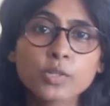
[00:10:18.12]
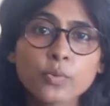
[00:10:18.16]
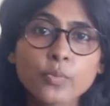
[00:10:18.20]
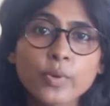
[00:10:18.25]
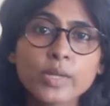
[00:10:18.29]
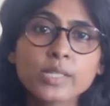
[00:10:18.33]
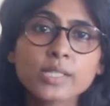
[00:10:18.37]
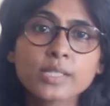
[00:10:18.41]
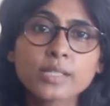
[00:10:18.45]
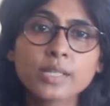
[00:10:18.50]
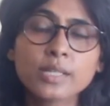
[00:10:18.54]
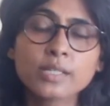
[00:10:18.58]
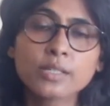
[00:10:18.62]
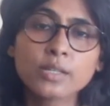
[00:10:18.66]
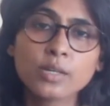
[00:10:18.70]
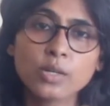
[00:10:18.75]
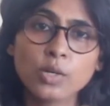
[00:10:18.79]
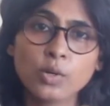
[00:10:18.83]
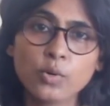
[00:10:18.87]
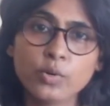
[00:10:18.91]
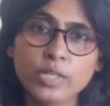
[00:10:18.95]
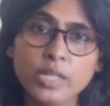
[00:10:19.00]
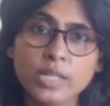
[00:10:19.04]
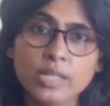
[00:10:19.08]
Western
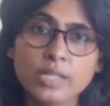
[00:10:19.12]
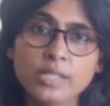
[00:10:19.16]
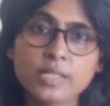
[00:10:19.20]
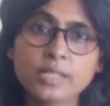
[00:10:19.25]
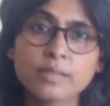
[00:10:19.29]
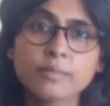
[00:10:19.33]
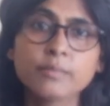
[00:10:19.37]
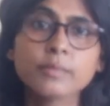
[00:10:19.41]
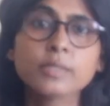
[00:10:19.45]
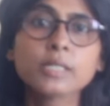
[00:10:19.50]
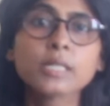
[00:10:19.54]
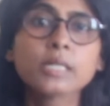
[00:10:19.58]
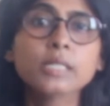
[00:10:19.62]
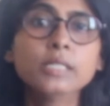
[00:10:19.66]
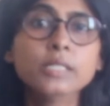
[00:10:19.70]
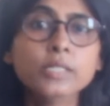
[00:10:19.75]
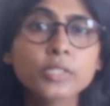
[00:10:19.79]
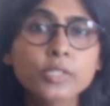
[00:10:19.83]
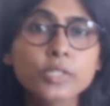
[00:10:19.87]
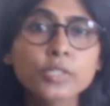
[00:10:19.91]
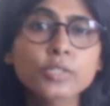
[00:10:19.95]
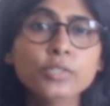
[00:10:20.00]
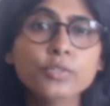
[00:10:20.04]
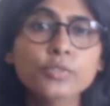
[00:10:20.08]
colonialism
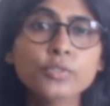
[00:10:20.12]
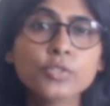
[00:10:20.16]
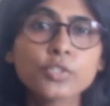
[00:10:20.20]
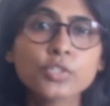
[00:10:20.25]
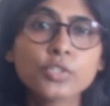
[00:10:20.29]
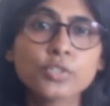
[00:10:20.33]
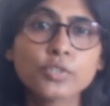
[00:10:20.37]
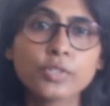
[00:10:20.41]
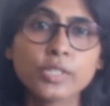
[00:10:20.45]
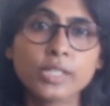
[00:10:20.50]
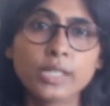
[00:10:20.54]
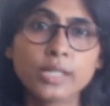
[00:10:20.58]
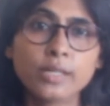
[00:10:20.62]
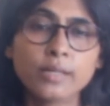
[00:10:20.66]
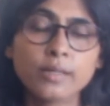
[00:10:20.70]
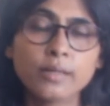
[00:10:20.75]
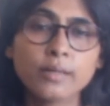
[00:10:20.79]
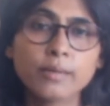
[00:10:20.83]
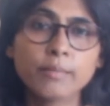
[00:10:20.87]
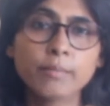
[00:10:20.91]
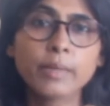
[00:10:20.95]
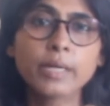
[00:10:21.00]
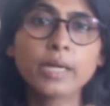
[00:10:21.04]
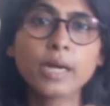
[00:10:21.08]
continues today
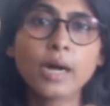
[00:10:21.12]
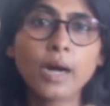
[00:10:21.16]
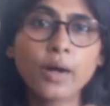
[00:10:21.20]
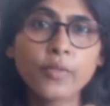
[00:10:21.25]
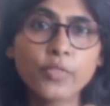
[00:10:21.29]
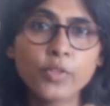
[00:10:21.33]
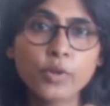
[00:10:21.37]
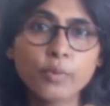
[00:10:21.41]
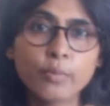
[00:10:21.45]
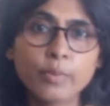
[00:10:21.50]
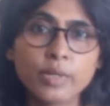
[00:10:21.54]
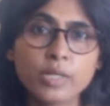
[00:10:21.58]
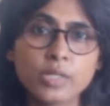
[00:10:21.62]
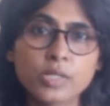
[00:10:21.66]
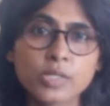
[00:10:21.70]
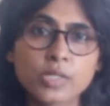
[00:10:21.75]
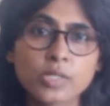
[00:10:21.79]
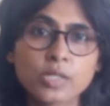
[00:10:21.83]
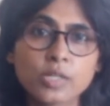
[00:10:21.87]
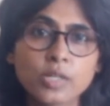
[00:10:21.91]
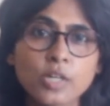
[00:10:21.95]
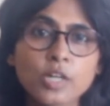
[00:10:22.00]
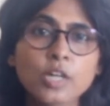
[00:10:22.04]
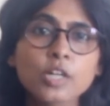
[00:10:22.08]
by other
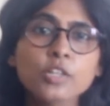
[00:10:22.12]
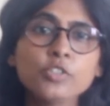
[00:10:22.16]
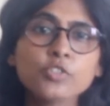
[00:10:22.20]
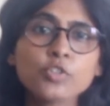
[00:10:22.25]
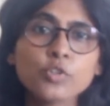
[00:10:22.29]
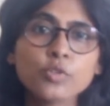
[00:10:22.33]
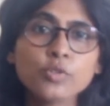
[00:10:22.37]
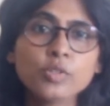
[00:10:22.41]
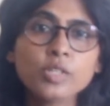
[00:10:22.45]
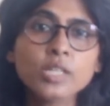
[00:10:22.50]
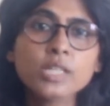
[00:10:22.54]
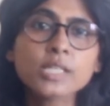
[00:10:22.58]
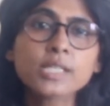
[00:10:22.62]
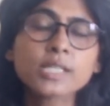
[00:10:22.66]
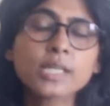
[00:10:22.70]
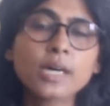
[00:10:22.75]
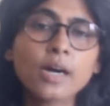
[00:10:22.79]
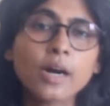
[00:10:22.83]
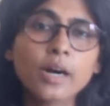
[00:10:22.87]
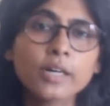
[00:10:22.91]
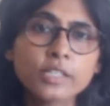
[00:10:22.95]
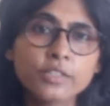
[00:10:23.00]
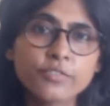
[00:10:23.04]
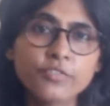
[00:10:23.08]
means through this
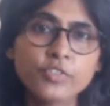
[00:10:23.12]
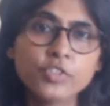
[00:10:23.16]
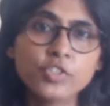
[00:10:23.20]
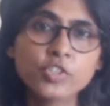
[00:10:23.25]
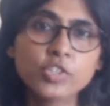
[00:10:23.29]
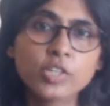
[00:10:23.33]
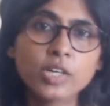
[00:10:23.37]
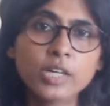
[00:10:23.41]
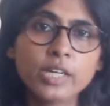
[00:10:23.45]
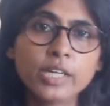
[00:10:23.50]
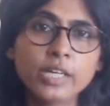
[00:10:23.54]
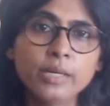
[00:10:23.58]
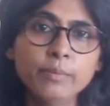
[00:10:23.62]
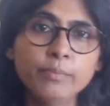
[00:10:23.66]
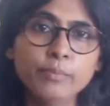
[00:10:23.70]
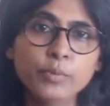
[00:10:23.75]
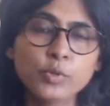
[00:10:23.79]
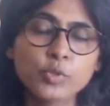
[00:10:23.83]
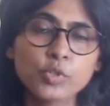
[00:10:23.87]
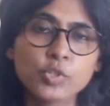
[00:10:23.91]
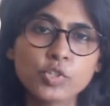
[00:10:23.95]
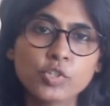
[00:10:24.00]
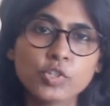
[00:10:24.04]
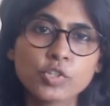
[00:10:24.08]
artificial
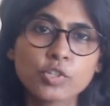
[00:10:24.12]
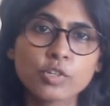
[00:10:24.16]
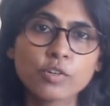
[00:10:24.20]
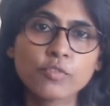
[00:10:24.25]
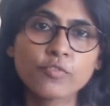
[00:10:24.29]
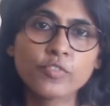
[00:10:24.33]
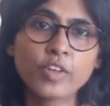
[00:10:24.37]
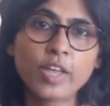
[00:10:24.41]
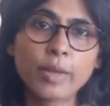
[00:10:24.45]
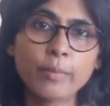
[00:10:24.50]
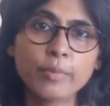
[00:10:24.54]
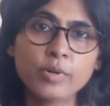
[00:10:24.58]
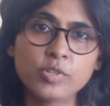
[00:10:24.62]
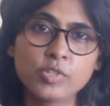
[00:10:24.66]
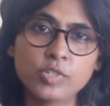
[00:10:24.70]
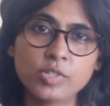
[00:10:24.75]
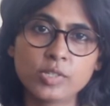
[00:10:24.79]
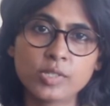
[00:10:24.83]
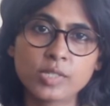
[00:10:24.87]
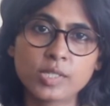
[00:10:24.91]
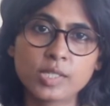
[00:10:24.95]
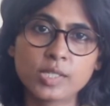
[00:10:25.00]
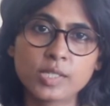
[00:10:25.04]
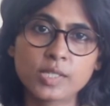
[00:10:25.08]
imposition of
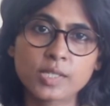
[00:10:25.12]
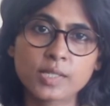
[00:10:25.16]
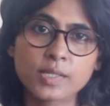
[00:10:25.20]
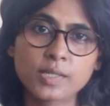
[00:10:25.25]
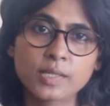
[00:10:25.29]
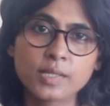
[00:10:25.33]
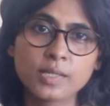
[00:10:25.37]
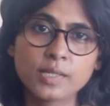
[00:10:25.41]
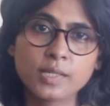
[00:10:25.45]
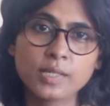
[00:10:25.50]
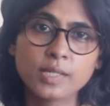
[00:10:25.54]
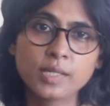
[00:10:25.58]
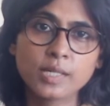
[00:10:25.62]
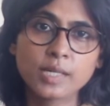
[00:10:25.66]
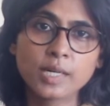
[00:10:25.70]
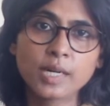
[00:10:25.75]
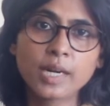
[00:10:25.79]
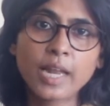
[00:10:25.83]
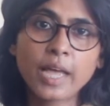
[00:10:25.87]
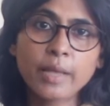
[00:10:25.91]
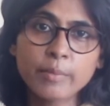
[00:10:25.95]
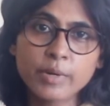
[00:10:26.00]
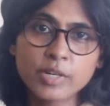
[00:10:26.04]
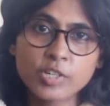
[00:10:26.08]
emergencies.
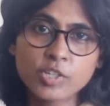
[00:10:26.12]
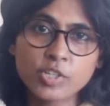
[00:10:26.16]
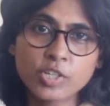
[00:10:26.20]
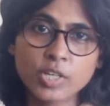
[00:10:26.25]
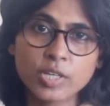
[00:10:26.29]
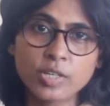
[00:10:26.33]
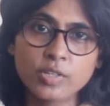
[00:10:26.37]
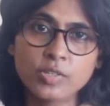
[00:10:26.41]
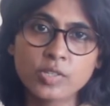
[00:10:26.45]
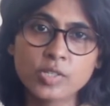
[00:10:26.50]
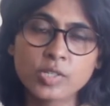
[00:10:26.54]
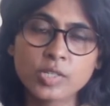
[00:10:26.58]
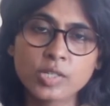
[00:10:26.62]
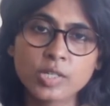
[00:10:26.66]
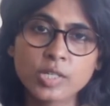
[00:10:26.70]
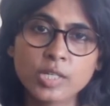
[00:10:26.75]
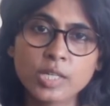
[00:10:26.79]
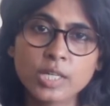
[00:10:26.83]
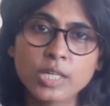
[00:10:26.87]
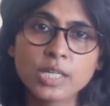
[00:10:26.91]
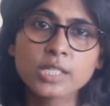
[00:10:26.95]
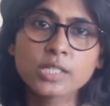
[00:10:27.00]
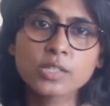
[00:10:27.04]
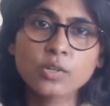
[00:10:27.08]
Climate change
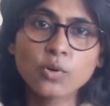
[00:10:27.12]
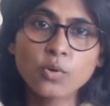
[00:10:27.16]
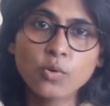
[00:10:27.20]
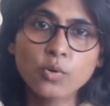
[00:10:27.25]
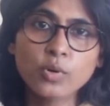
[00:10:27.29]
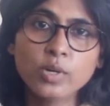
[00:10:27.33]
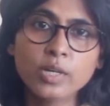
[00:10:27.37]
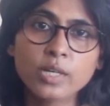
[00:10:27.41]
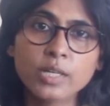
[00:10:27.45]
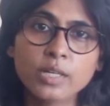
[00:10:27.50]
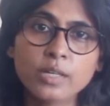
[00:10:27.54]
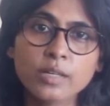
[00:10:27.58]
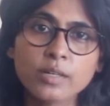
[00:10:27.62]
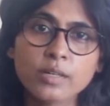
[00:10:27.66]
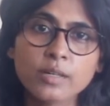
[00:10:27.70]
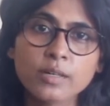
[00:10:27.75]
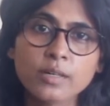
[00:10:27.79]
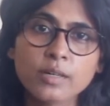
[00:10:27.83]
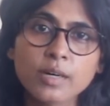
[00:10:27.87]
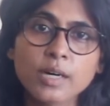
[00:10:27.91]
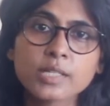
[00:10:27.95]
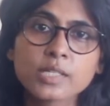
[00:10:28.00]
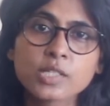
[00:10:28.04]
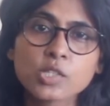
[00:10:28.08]
is only
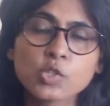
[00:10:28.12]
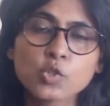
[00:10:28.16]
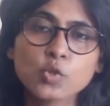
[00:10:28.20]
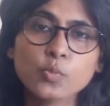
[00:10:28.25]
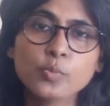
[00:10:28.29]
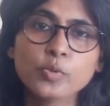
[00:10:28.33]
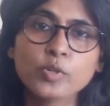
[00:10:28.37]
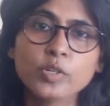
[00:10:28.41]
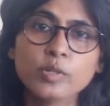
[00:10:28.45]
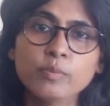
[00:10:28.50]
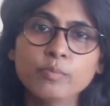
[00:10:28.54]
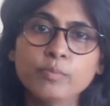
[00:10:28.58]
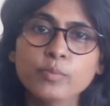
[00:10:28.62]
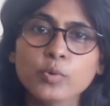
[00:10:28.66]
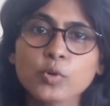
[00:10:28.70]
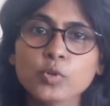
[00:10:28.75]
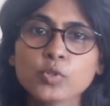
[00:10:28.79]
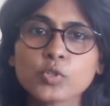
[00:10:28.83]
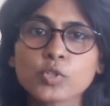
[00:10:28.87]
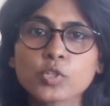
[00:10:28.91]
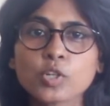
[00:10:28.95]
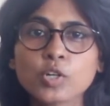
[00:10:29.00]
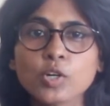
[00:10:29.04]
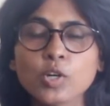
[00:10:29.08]
a
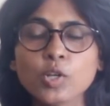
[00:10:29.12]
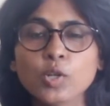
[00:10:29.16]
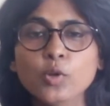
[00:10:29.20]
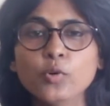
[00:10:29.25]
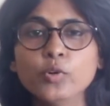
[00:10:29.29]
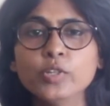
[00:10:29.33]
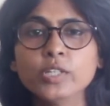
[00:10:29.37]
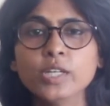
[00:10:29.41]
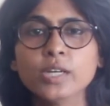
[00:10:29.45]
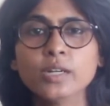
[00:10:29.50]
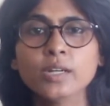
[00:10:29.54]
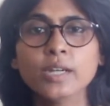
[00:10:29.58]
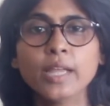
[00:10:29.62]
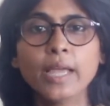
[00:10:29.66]
superimposed colonial